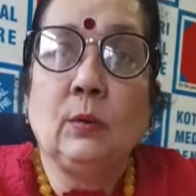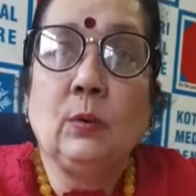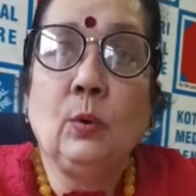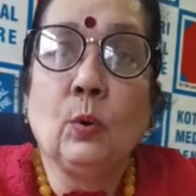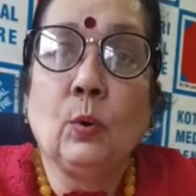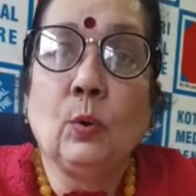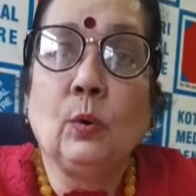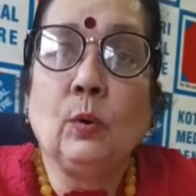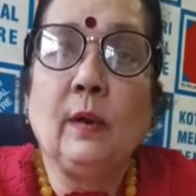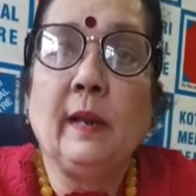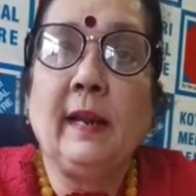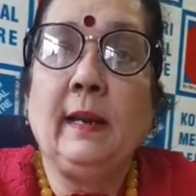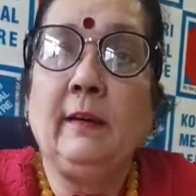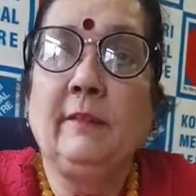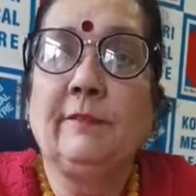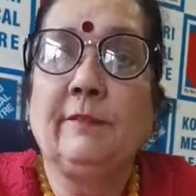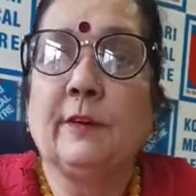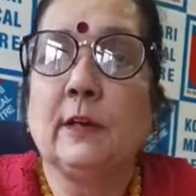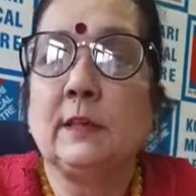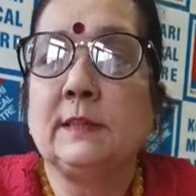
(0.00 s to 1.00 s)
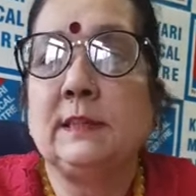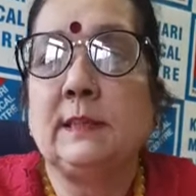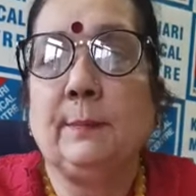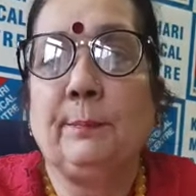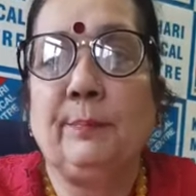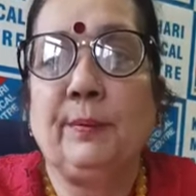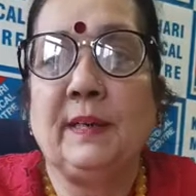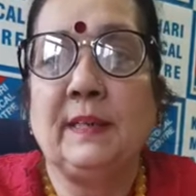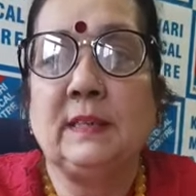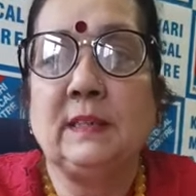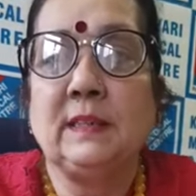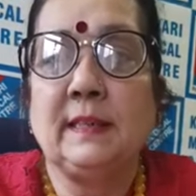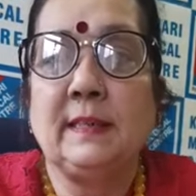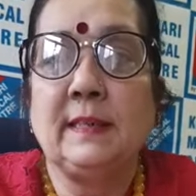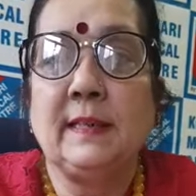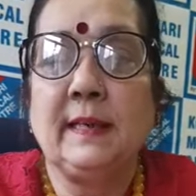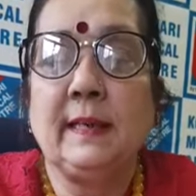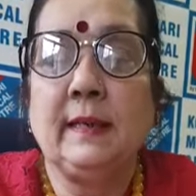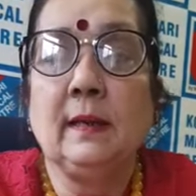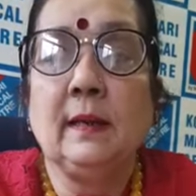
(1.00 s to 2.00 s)
Go in for
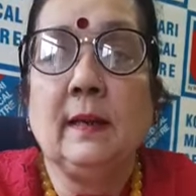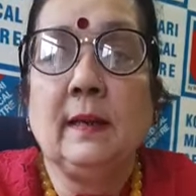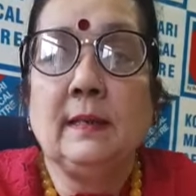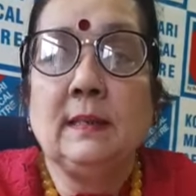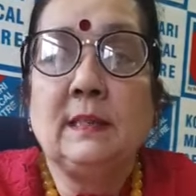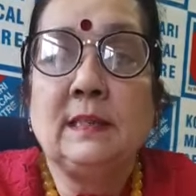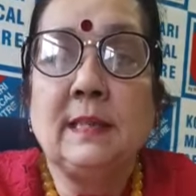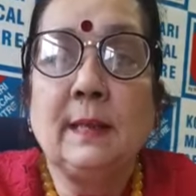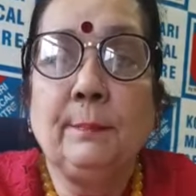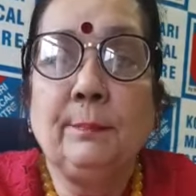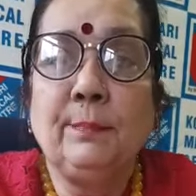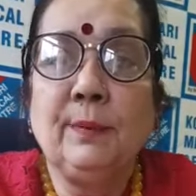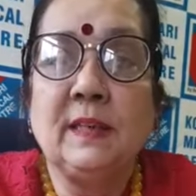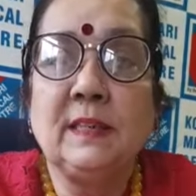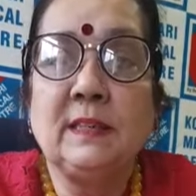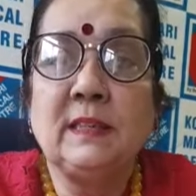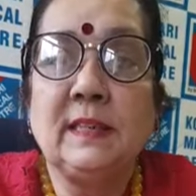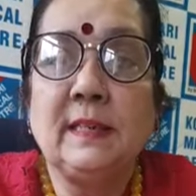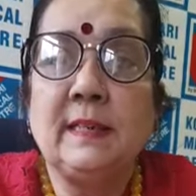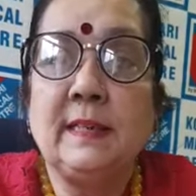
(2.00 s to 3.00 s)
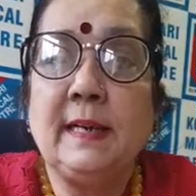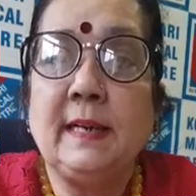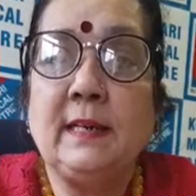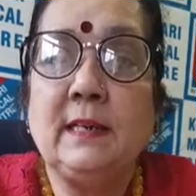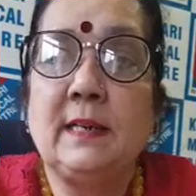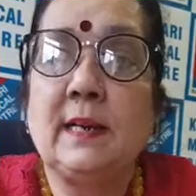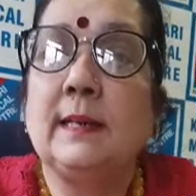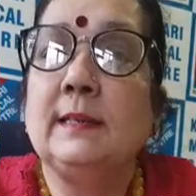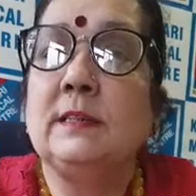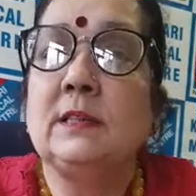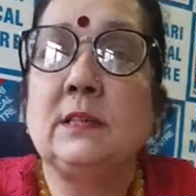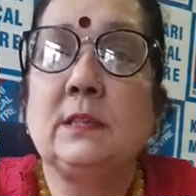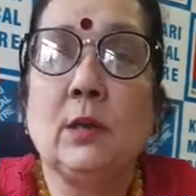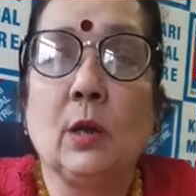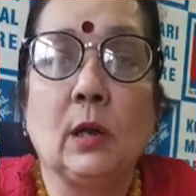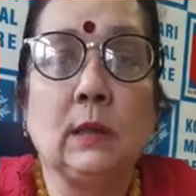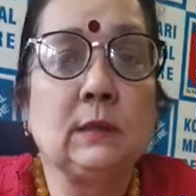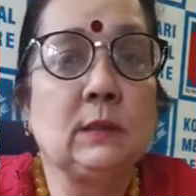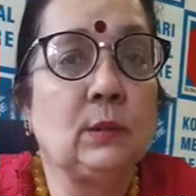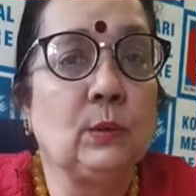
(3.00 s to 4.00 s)
simplicity. Simplicity does
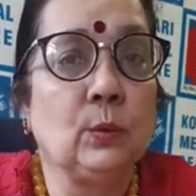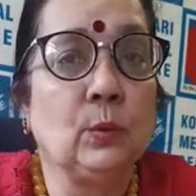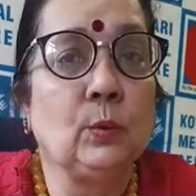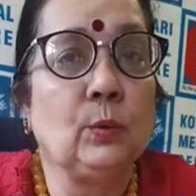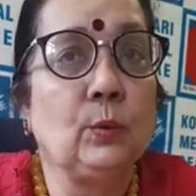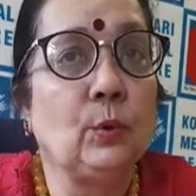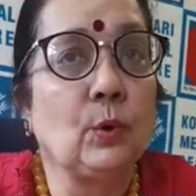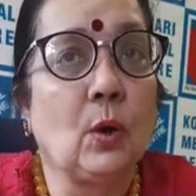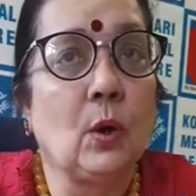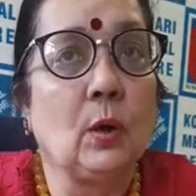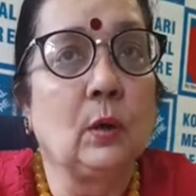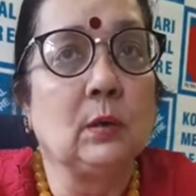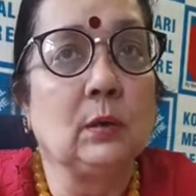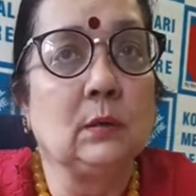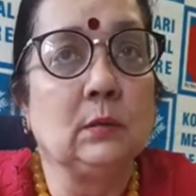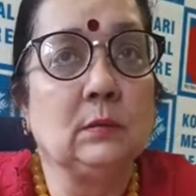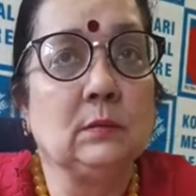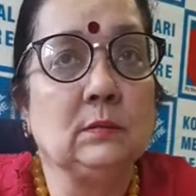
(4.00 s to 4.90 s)
not go wrong.